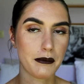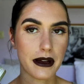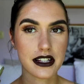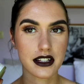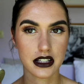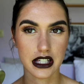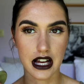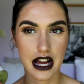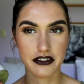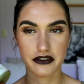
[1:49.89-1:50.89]
Basically,
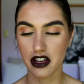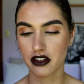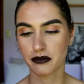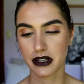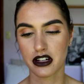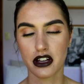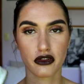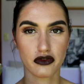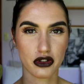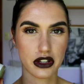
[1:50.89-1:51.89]
I've been
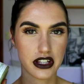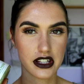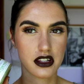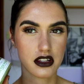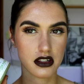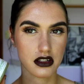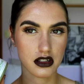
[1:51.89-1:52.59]
reviewing this